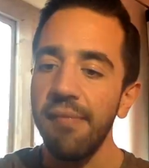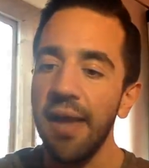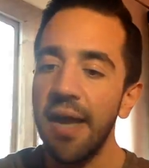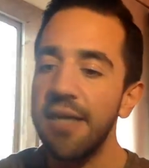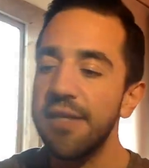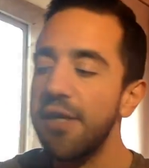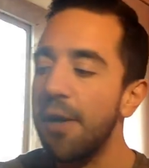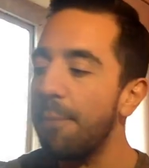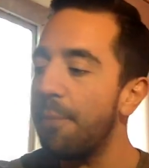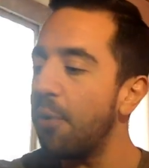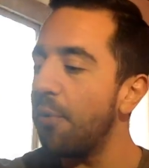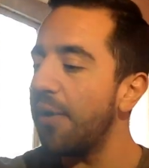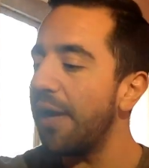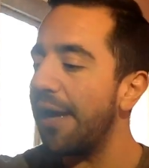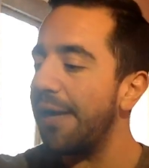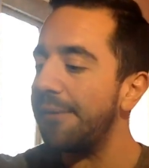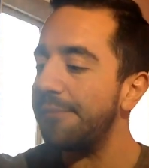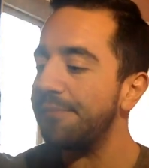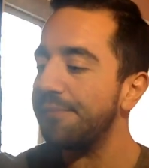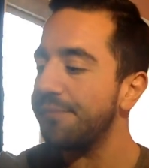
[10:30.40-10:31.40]
So
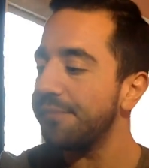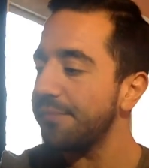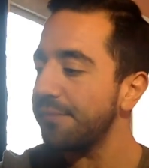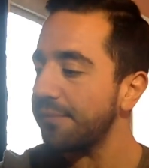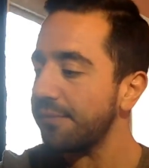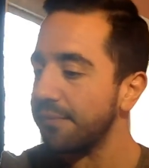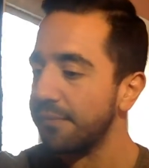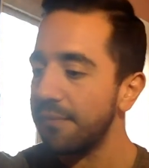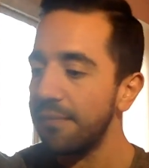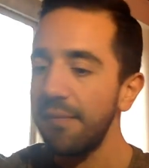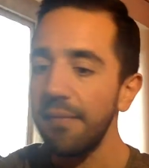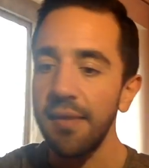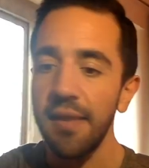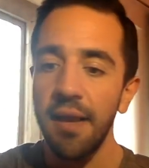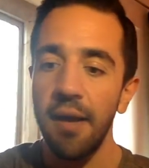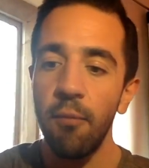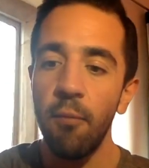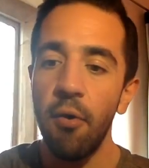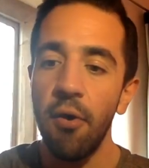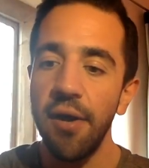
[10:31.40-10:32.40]
Paula,
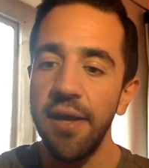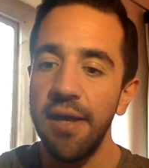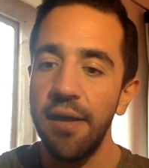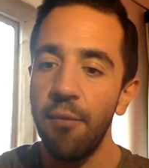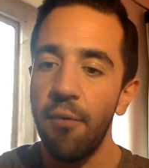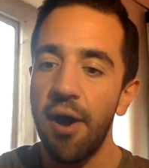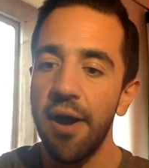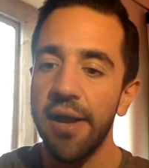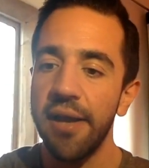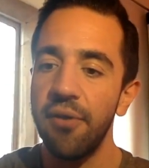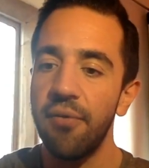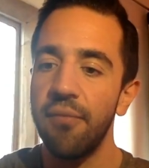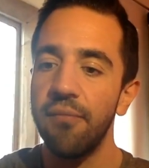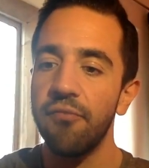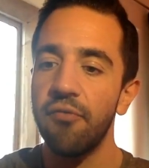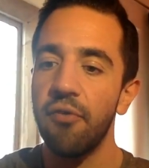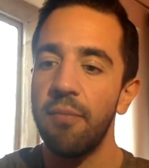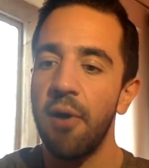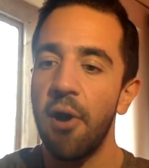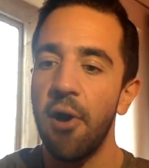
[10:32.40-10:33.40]
what are you working on
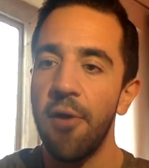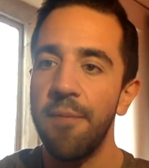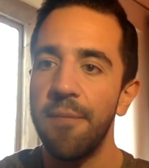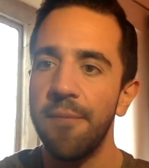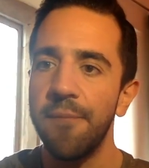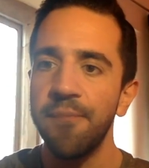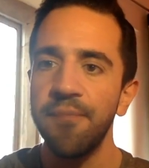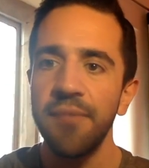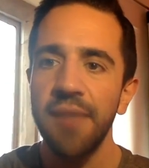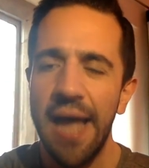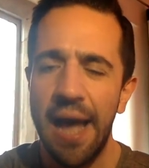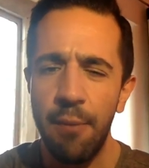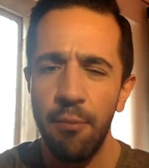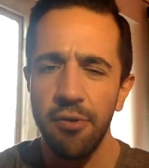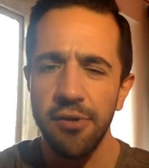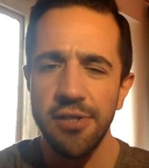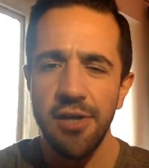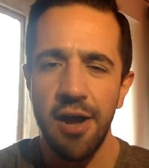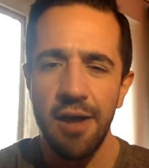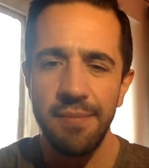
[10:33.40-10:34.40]
from home? And
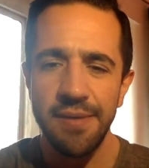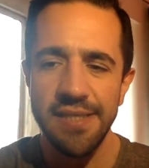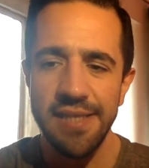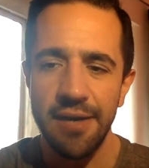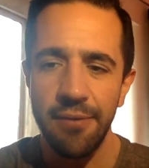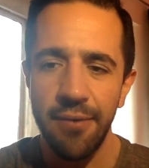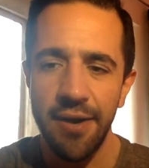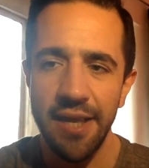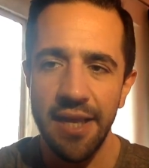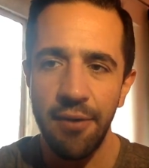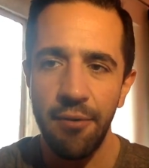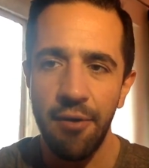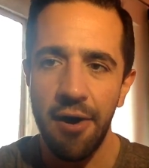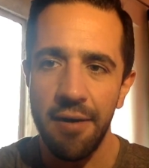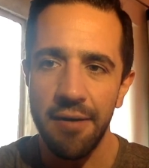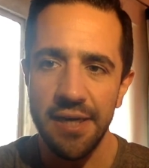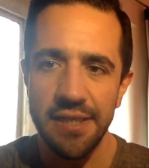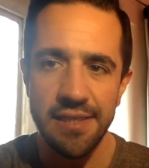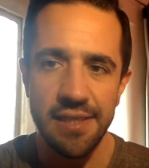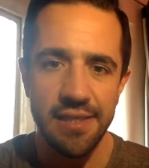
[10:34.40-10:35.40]
what time is it where you
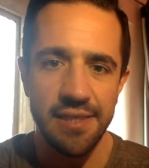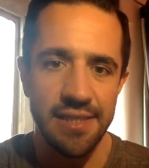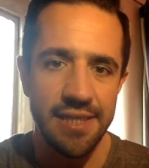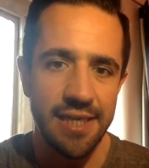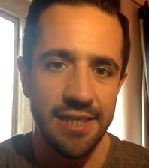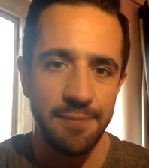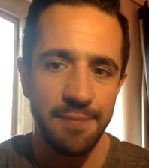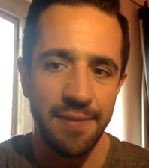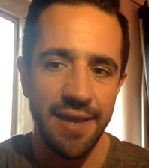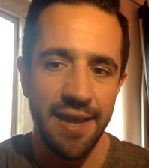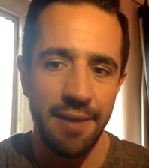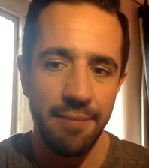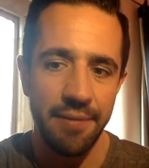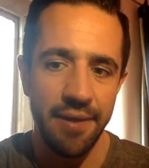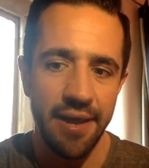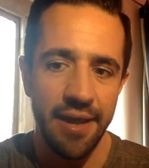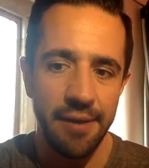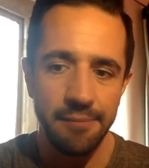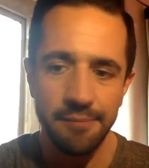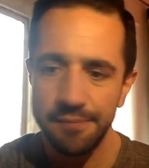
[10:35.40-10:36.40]
are? Because it's 6 p.m.
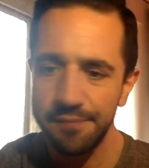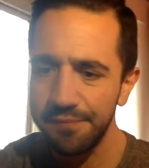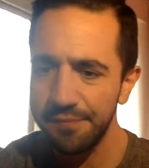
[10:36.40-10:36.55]
here.